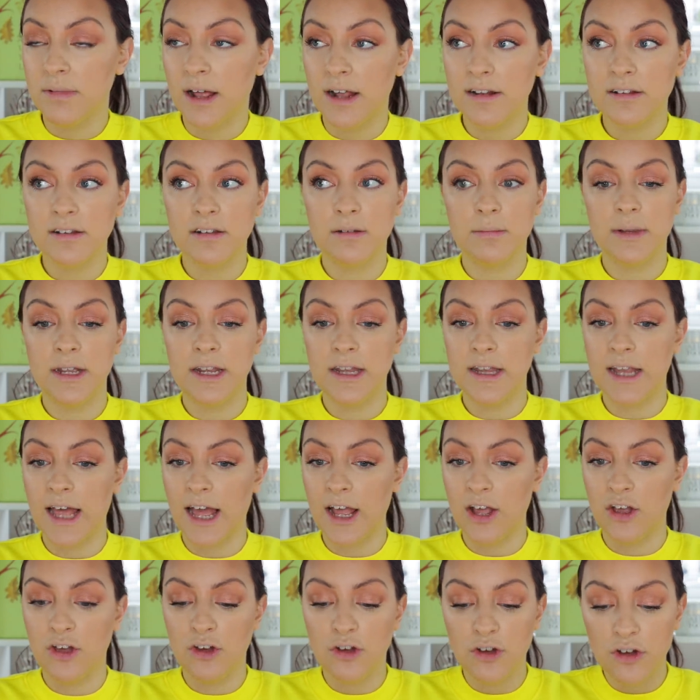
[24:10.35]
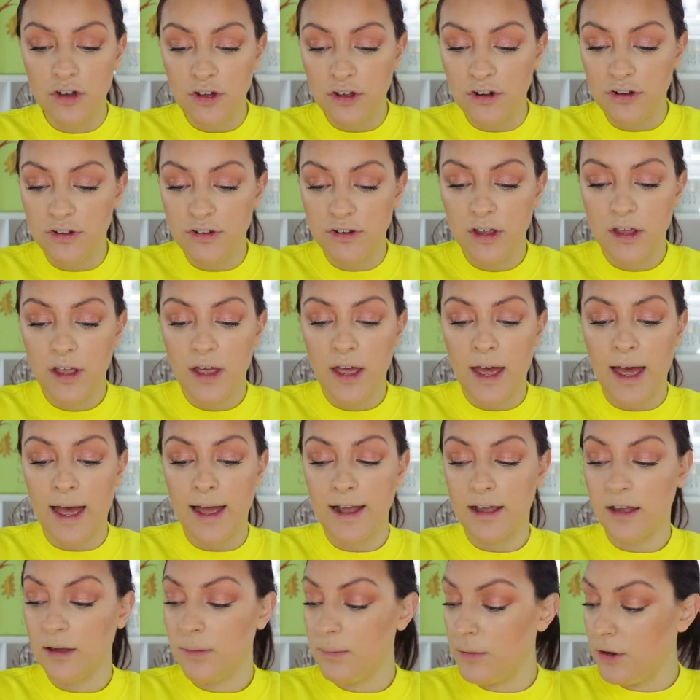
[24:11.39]
That doesn't mean they're good
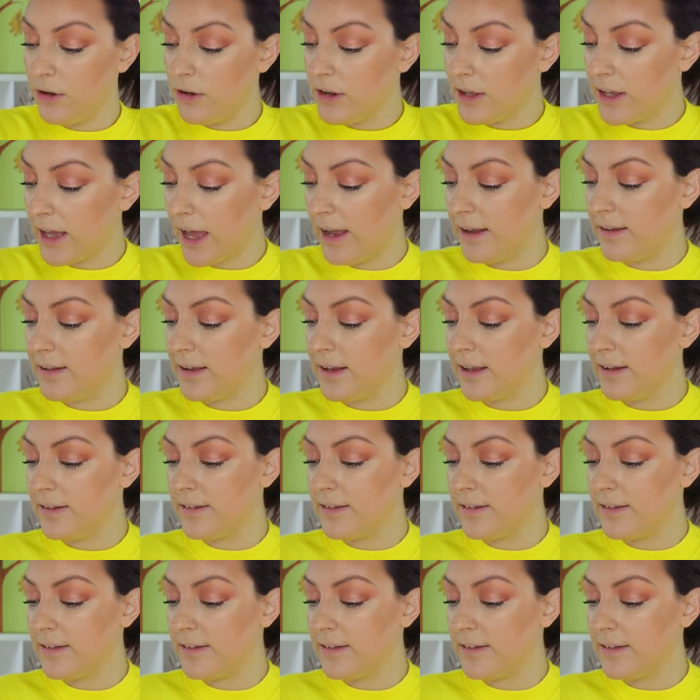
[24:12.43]
at communicating.